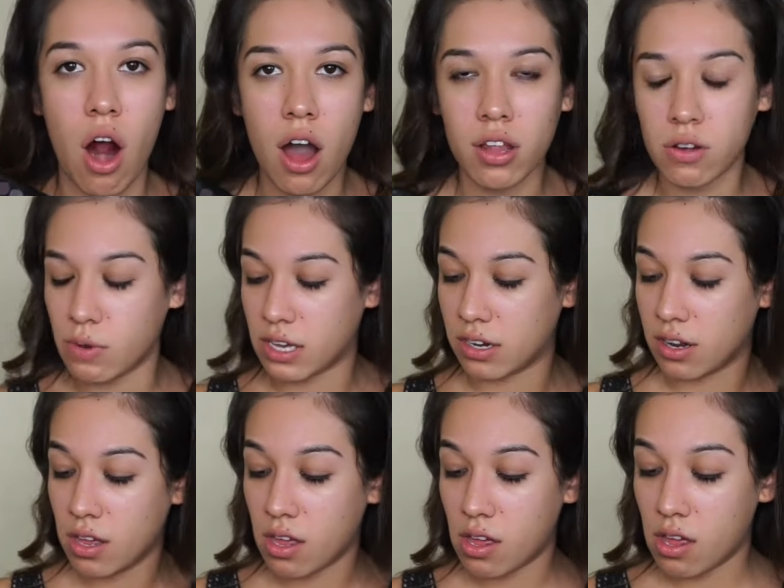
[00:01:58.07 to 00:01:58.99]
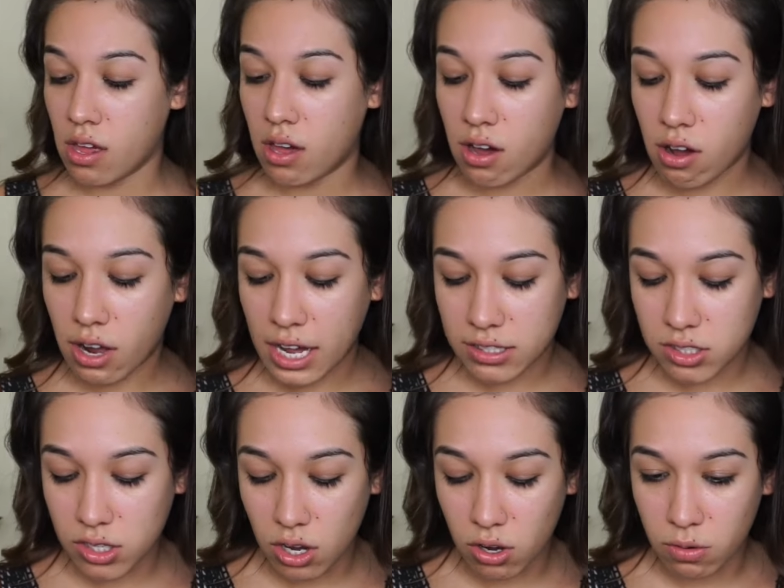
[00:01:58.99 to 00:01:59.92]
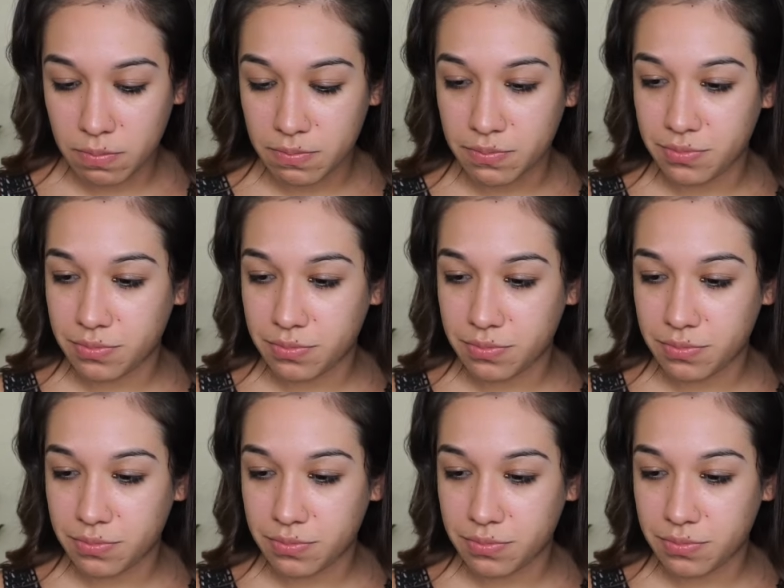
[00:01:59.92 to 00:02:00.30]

Halloween. Okay, so